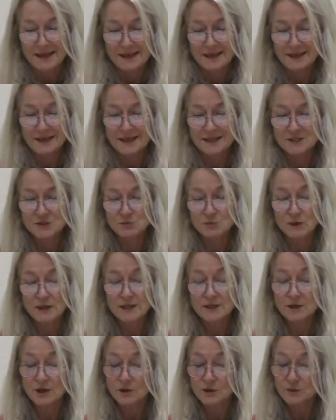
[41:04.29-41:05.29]
It has
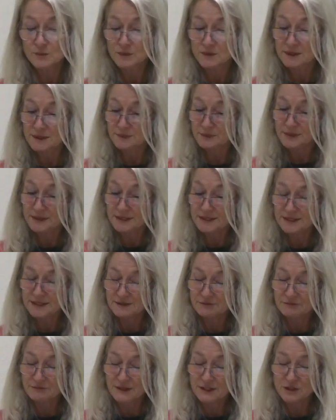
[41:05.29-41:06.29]
one notable and
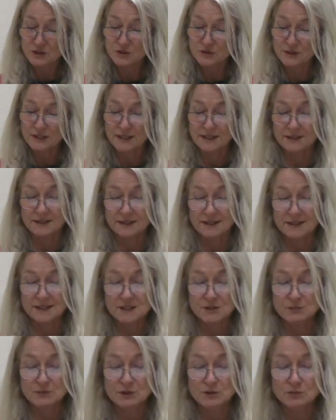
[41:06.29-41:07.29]
pleasing feature, at
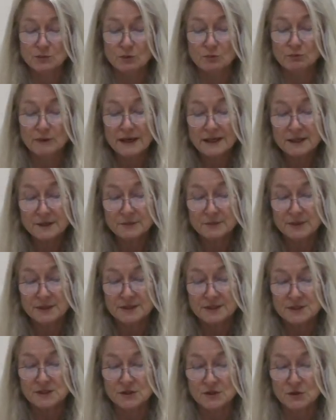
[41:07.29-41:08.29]
least, which will
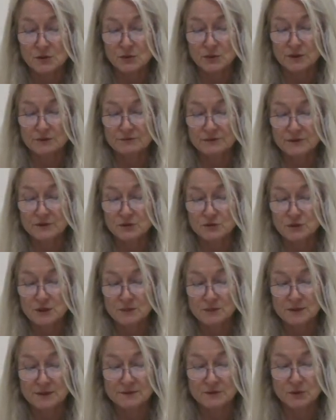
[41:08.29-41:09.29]
recompense the court for the
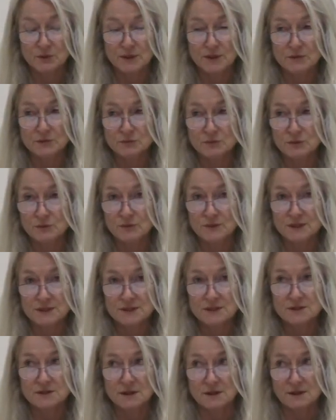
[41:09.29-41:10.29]
trouble of going through
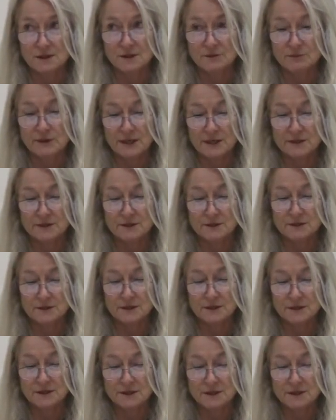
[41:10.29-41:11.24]
this long record.